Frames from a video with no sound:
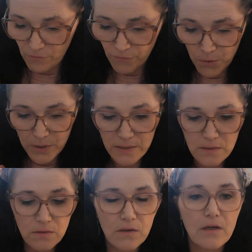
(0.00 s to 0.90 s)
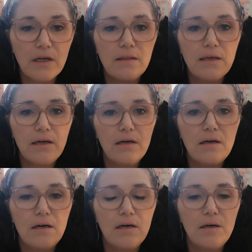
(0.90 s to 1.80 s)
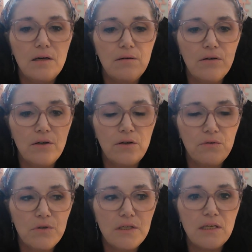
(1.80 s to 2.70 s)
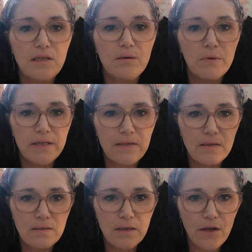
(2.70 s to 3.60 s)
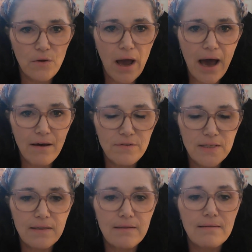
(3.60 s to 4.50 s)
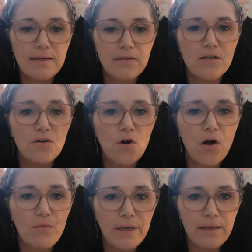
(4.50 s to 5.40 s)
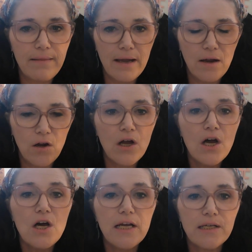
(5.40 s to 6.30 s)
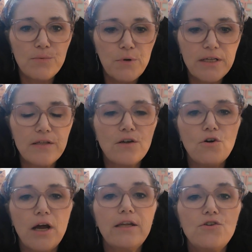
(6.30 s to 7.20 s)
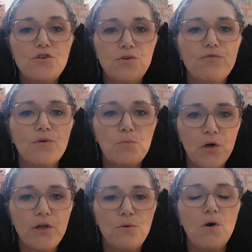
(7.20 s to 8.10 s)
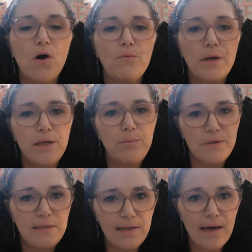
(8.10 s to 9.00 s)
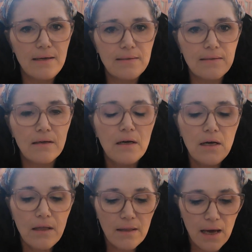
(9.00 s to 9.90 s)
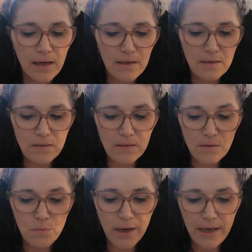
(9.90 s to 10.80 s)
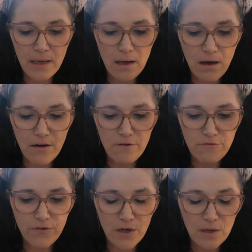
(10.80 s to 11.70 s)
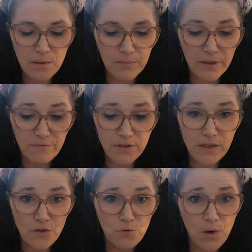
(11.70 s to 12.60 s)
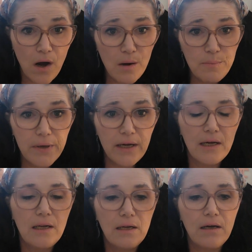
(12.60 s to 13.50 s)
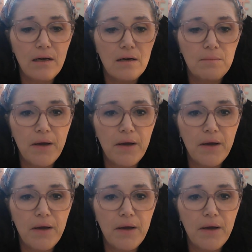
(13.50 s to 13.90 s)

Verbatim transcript: Focus. look at the uh, you know see the blessings that you have see the things that are already there express the gratitude for what you already possess that is a way of um, lifting you up and um,